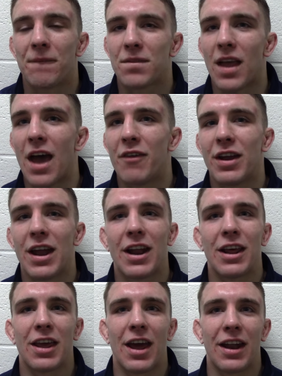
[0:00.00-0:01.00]
I haven't hit
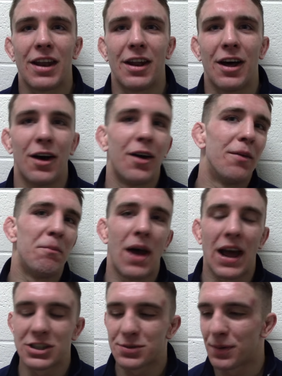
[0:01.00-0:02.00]
it yet in a
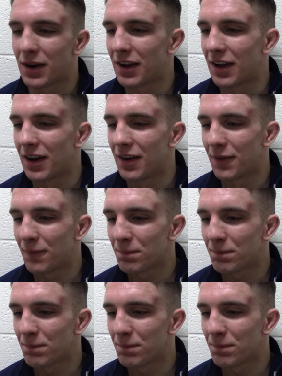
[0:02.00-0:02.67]
match, but uh,